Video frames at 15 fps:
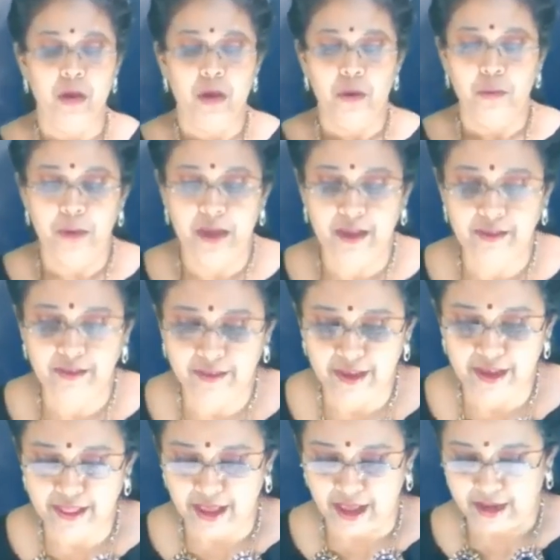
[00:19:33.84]
We can
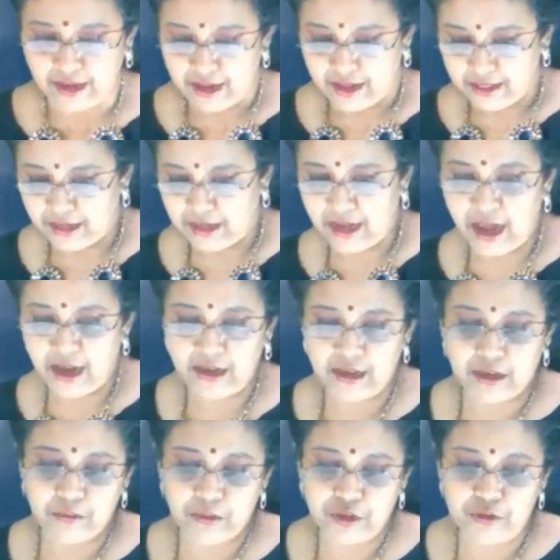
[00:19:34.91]
see that the
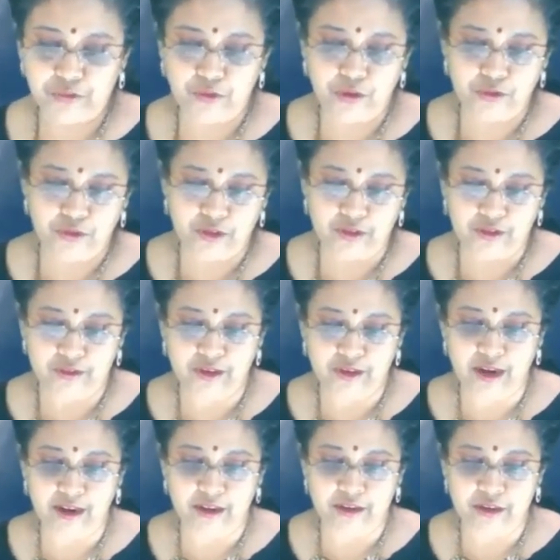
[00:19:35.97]
current which flows in this
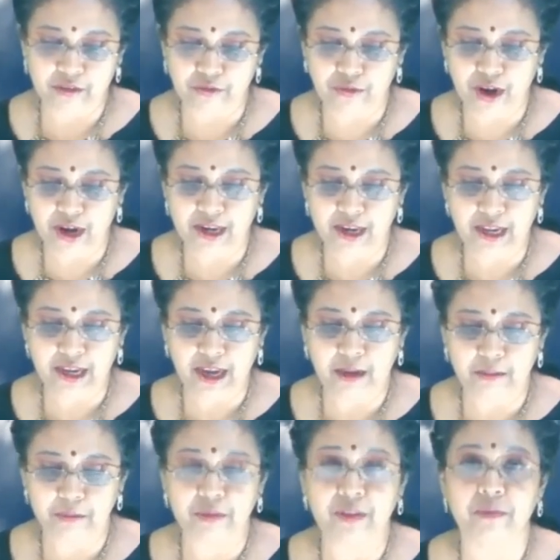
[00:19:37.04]
direction finally
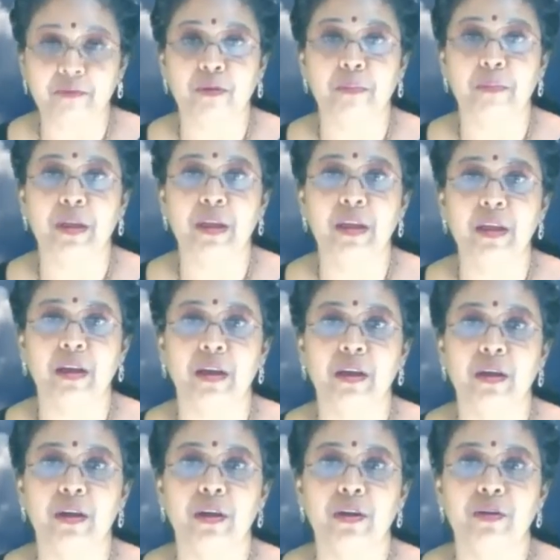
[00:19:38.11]
comes in from here
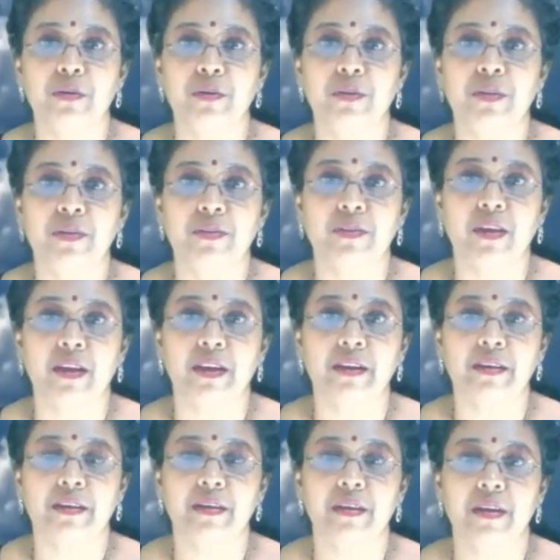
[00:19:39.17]
to this
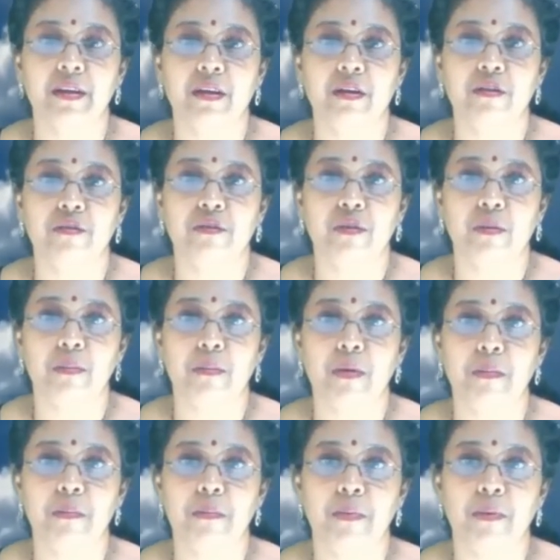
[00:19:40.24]
side, from
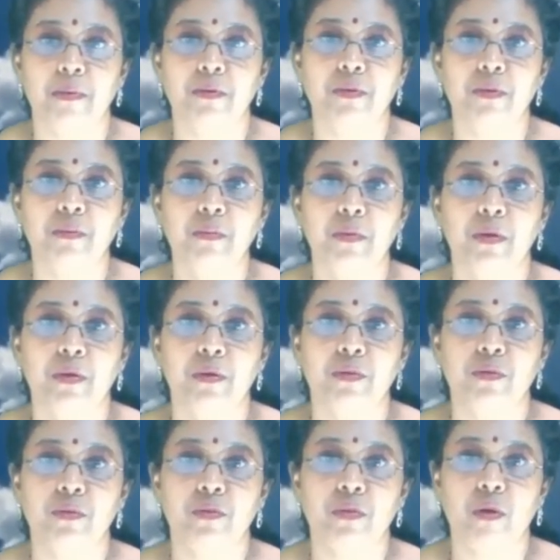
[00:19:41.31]
bottom
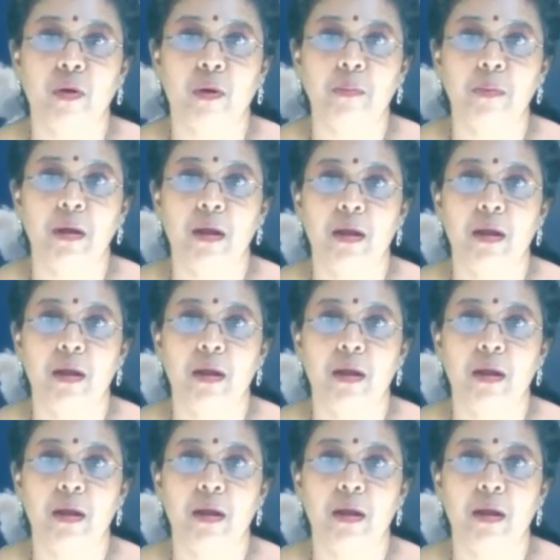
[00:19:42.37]
to top.